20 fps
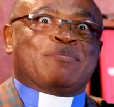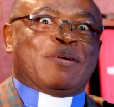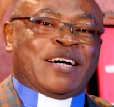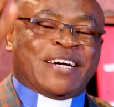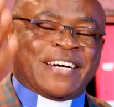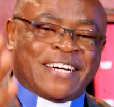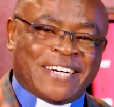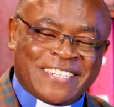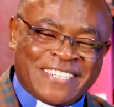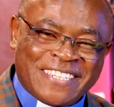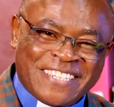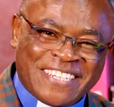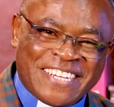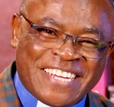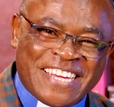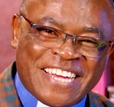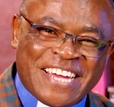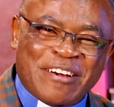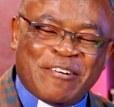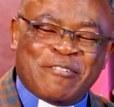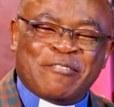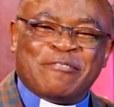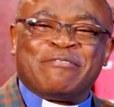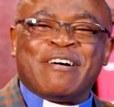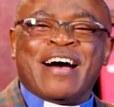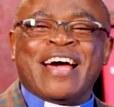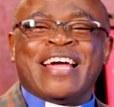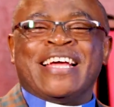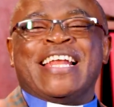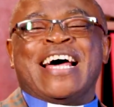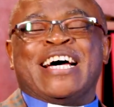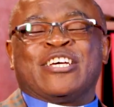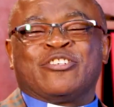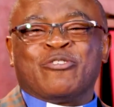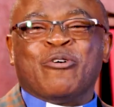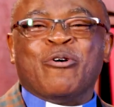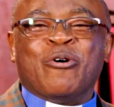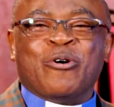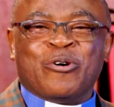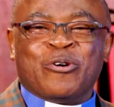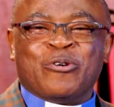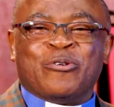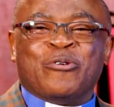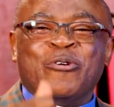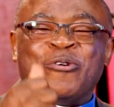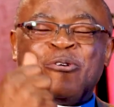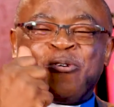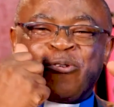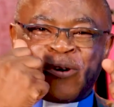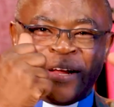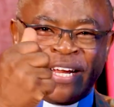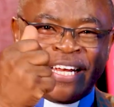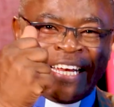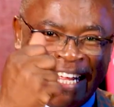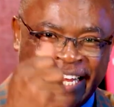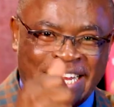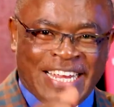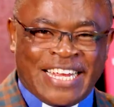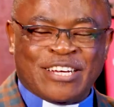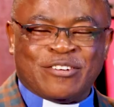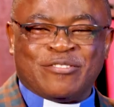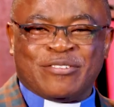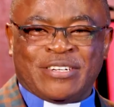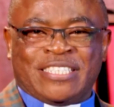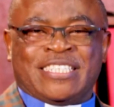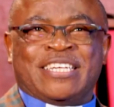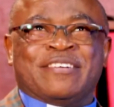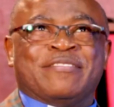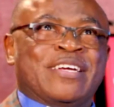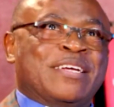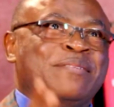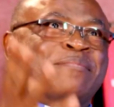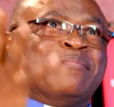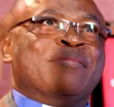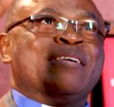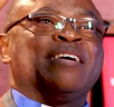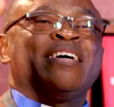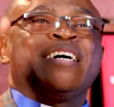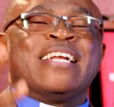back, He'll find us all ready to receive him.